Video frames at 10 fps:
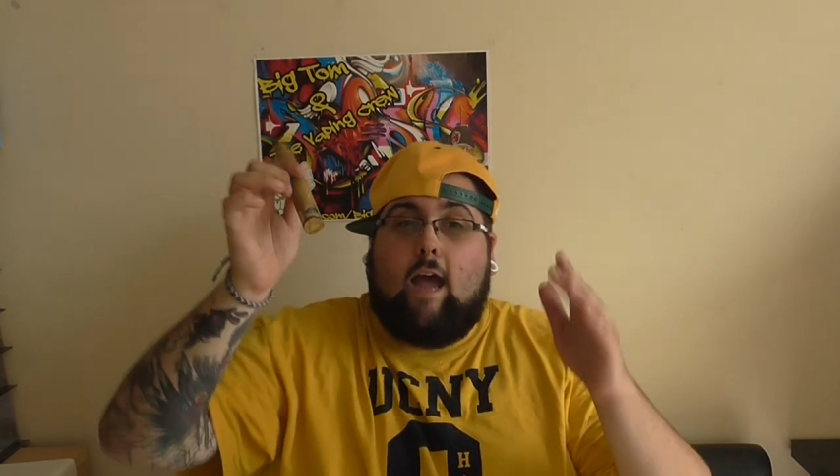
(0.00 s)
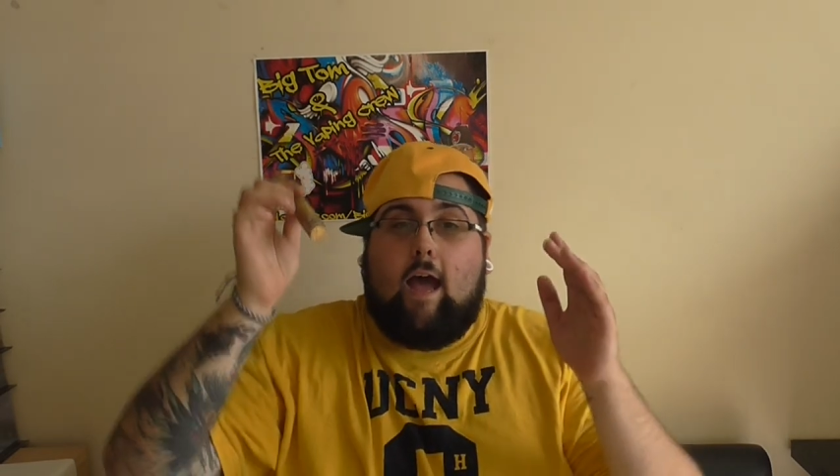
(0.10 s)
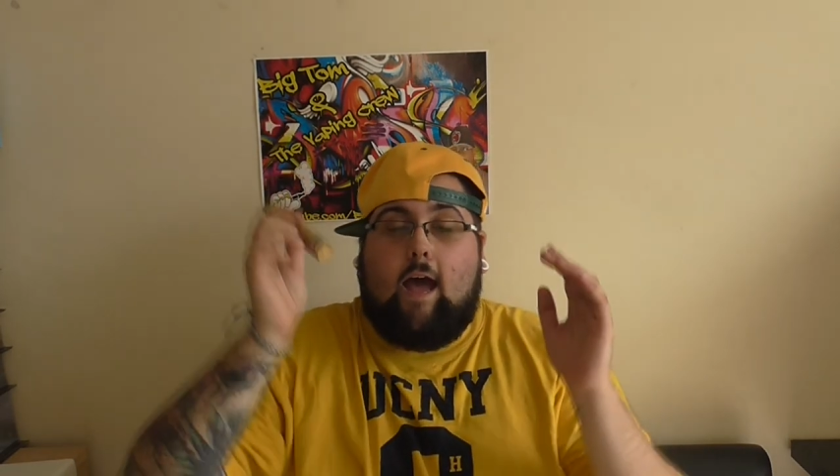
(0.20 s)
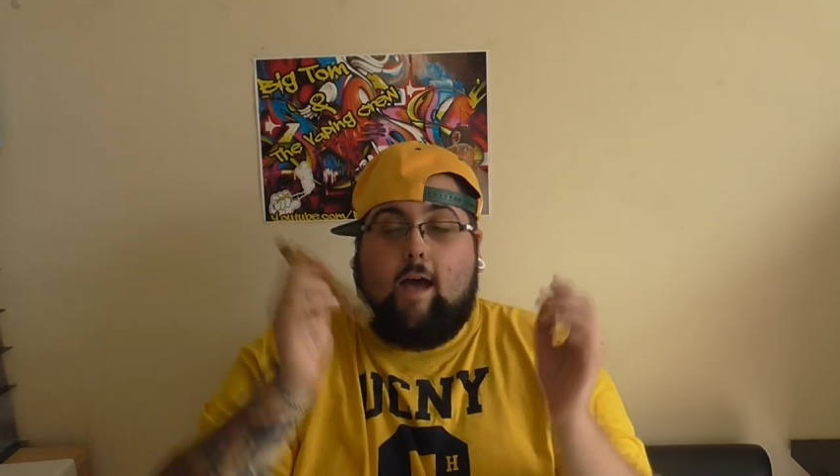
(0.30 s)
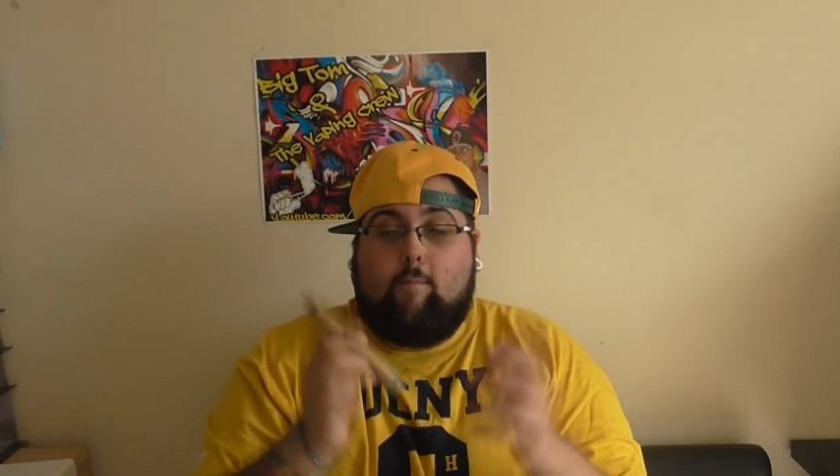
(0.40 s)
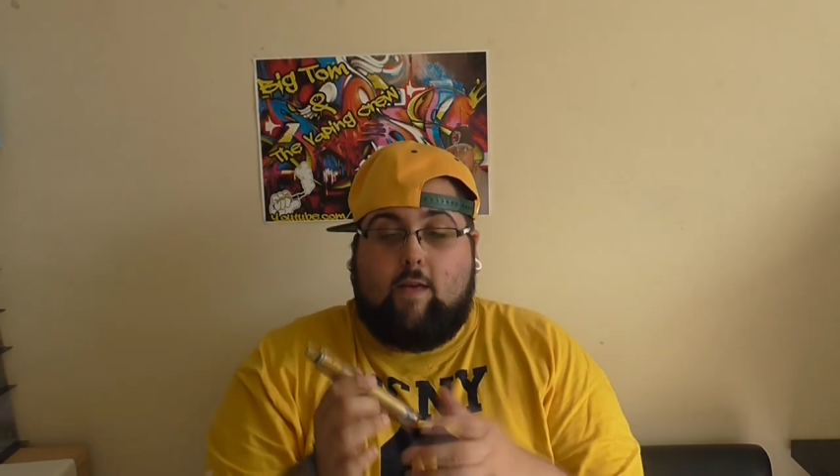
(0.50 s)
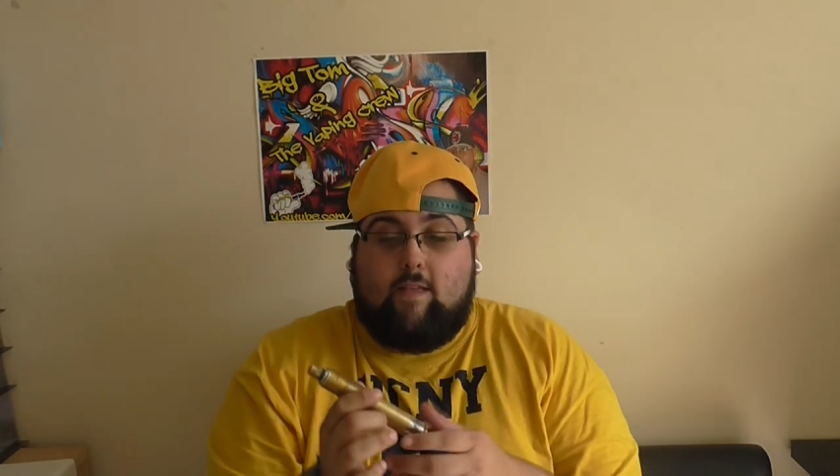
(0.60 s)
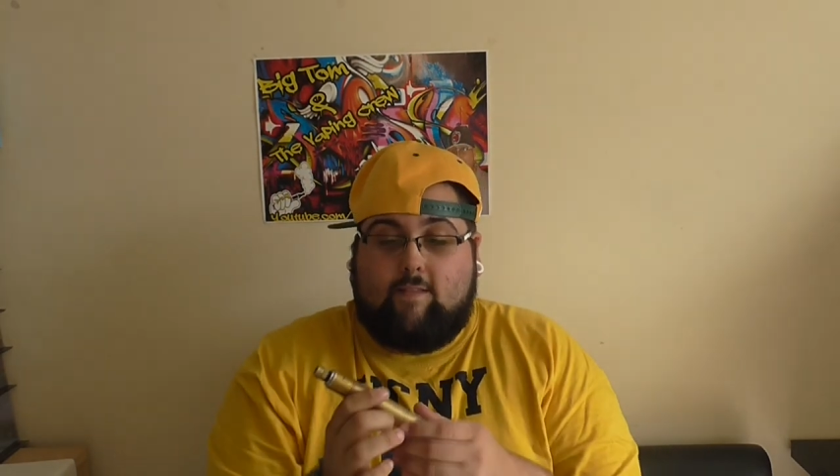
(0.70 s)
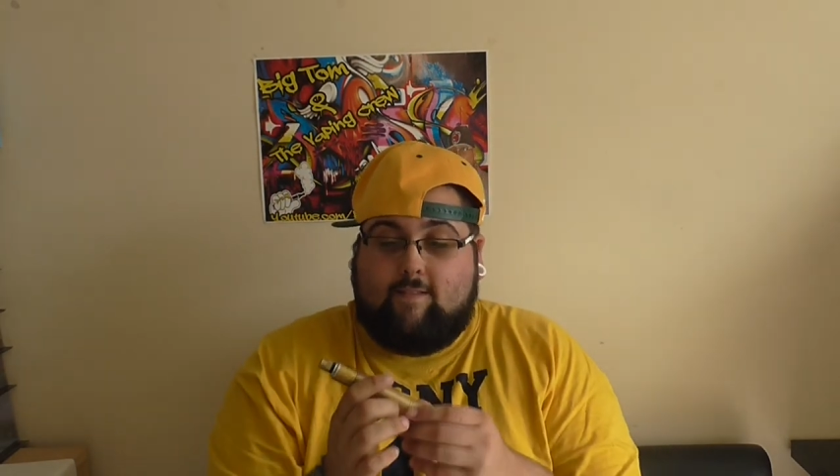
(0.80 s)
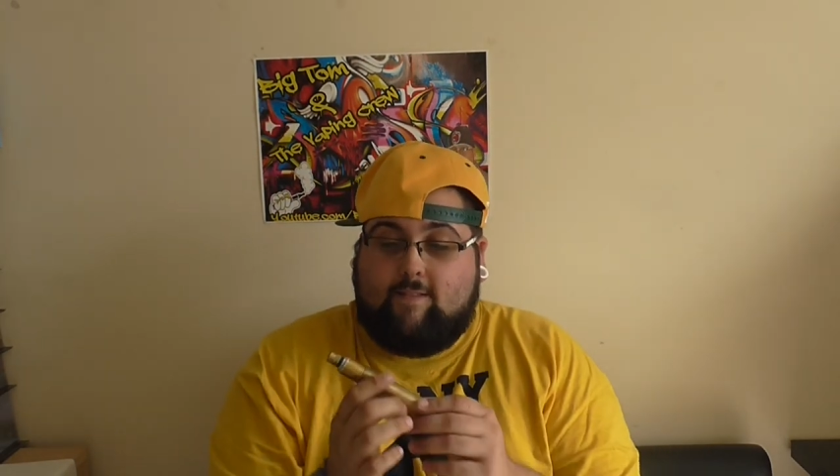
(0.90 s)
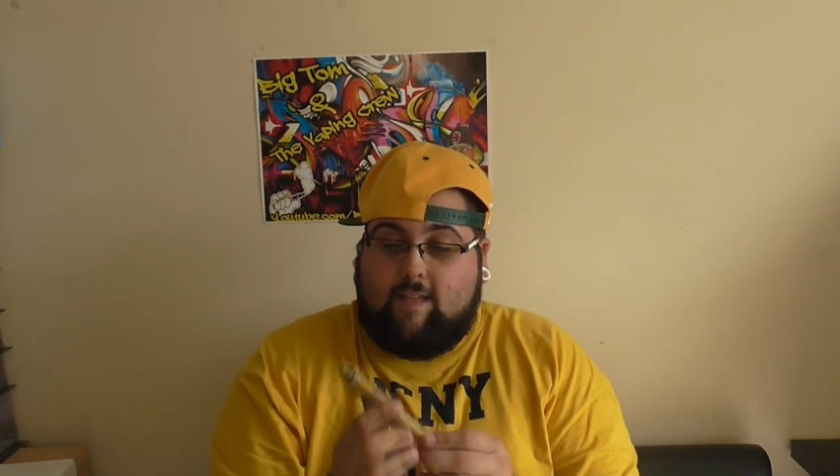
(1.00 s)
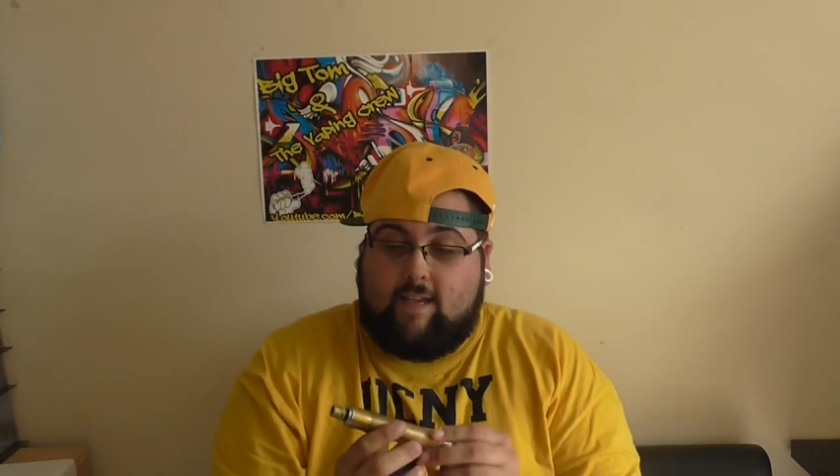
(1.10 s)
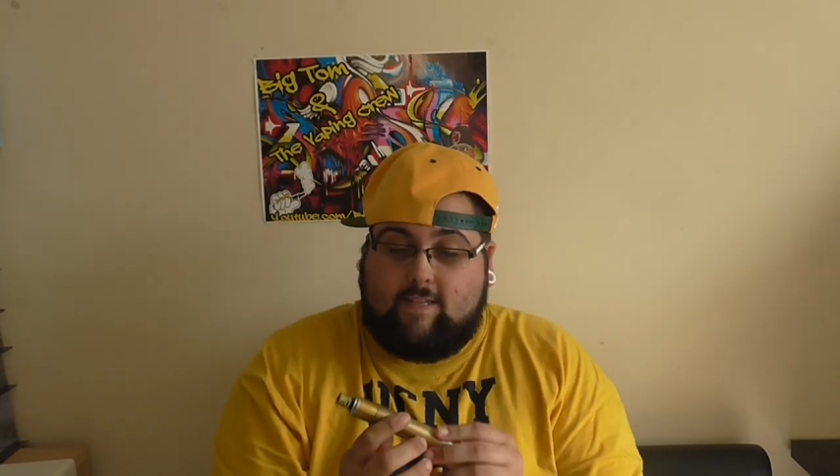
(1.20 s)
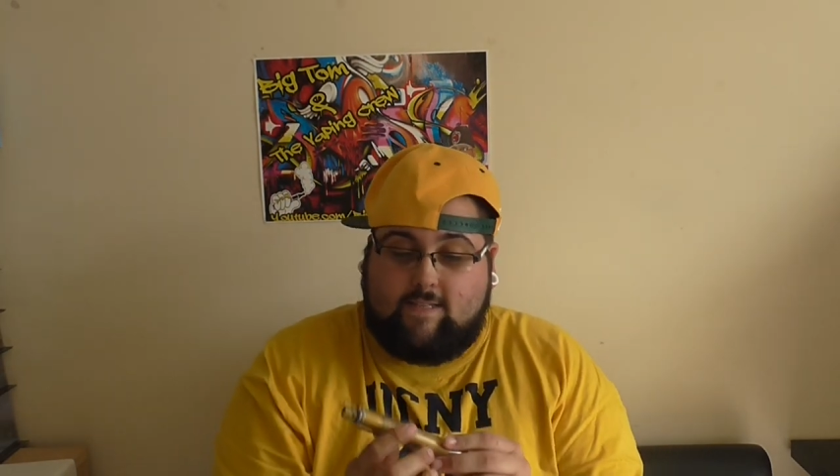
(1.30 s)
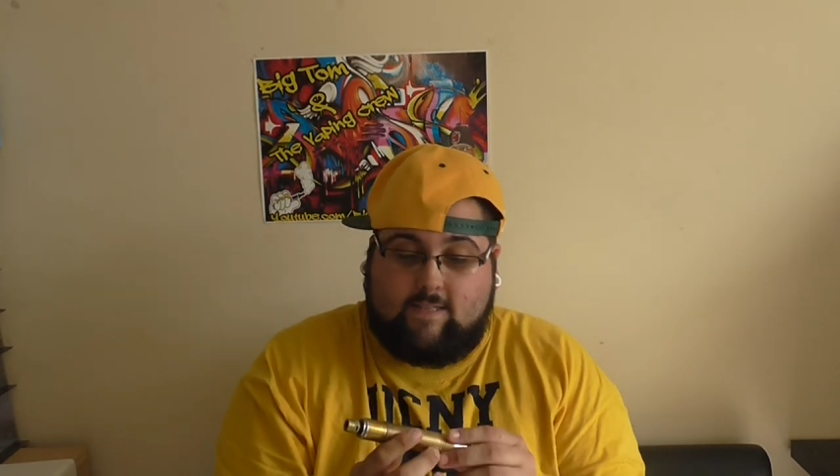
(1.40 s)
Um,
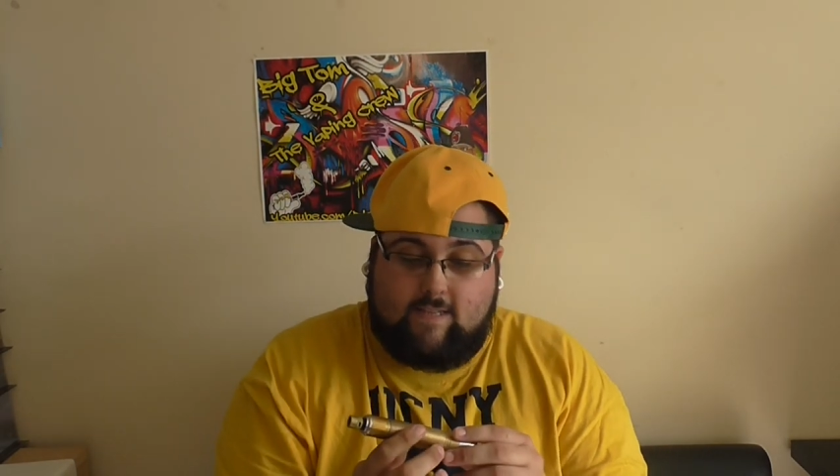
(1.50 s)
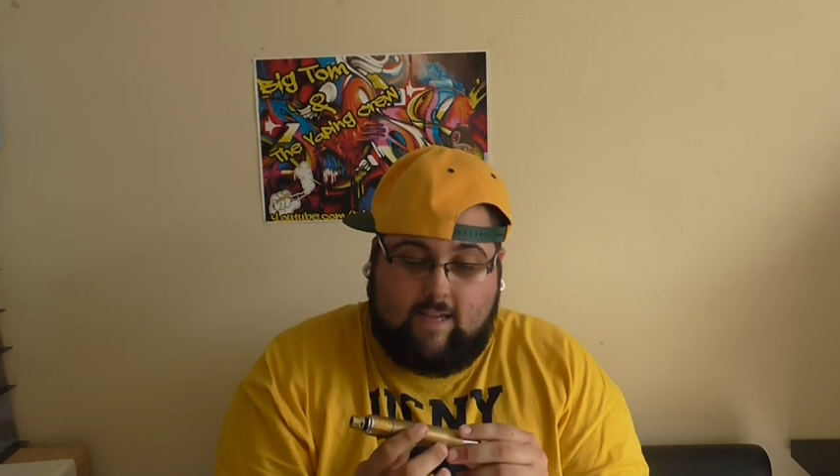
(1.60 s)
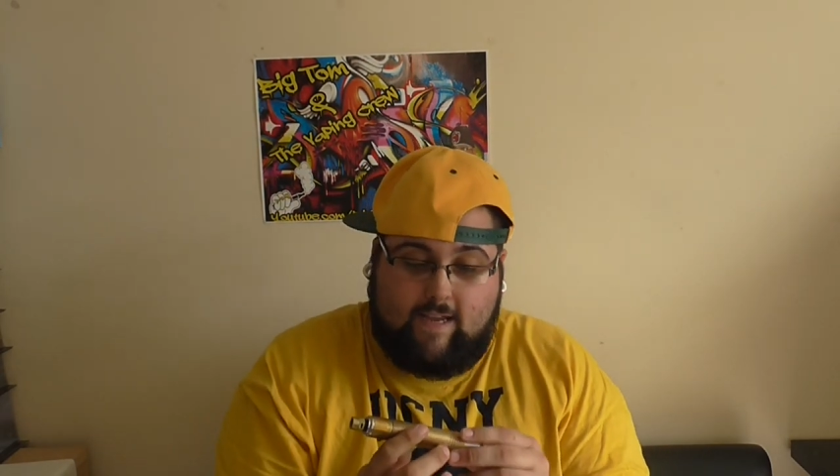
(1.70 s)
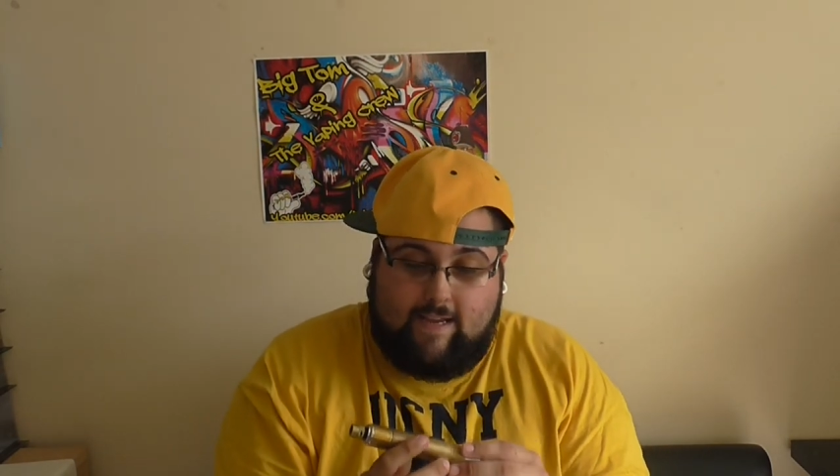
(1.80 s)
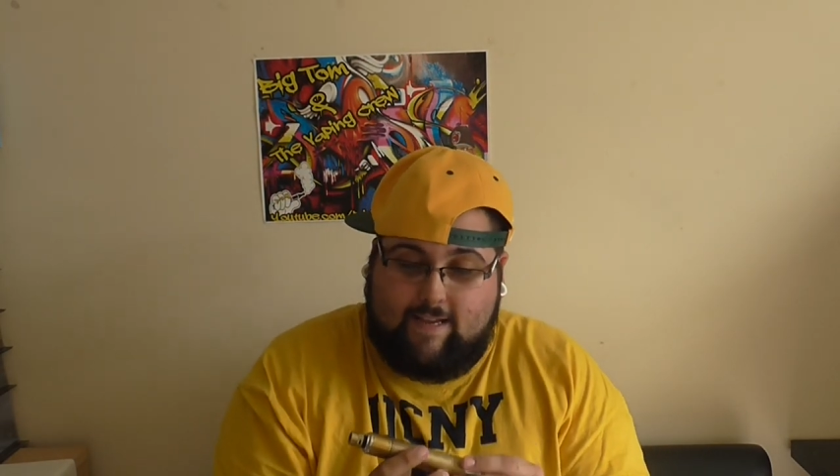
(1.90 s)
this,